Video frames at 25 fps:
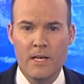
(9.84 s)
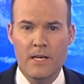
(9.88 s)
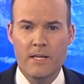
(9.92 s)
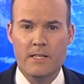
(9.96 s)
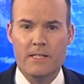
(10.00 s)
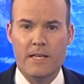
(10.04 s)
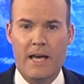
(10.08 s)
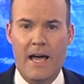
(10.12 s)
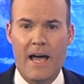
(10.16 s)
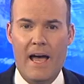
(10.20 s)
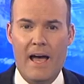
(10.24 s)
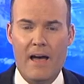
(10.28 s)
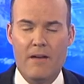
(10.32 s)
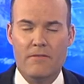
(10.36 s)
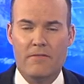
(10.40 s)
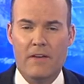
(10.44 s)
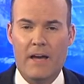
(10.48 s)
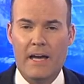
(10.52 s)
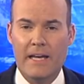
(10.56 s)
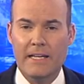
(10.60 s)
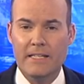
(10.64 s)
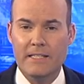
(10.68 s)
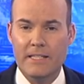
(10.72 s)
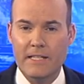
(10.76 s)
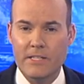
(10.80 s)
to have
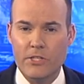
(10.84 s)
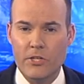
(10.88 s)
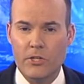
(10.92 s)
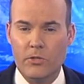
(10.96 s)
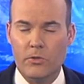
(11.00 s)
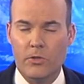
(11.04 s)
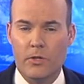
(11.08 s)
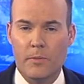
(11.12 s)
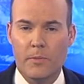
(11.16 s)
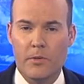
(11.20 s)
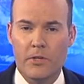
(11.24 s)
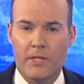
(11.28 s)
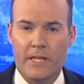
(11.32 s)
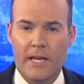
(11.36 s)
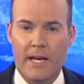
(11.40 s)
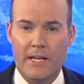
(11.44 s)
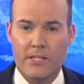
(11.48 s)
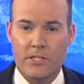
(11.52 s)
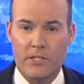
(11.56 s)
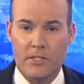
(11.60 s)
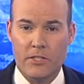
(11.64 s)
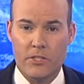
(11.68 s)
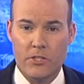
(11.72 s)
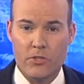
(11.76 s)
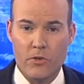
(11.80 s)
a digital
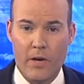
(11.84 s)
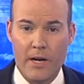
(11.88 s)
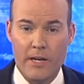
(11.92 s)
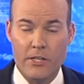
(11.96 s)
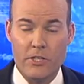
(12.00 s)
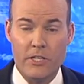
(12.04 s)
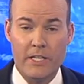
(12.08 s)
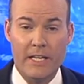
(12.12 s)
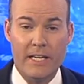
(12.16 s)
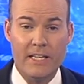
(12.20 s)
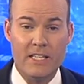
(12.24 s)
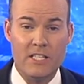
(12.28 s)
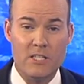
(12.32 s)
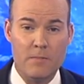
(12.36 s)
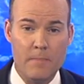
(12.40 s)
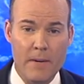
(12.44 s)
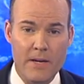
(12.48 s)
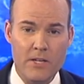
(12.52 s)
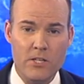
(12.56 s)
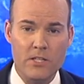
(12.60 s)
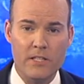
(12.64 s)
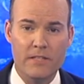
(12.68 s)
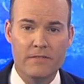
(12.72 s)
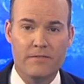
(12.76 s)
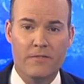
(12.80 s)
communication strategy,
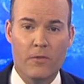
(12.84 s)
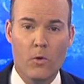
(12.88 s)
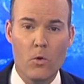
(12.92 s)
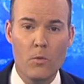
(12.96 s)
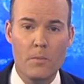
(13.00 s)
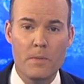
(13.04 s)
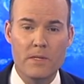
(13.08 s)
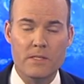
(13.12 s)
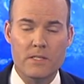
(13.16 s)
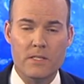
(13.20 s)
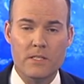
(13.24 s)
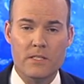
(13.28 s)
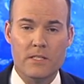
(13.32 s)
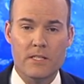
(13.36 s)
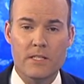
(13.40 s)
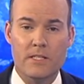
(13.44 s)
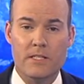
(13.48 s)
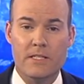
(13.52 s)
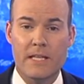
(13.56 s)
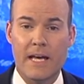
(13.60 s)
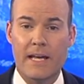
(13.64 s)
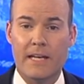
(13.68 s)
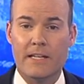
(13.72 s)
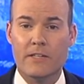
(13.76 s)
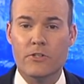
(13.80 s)
especially for businesses,
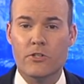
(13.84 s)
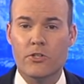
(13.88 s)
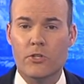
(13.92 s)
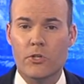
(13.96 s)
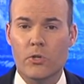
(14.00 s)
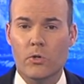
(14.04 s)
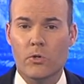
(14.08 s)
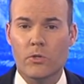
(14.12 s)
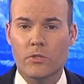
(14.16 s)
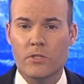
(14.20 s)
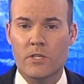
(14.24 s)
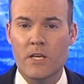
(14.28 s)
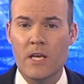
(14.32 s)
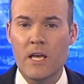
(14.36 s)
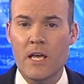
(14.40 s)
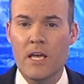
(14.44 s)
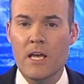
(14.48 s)
that ensures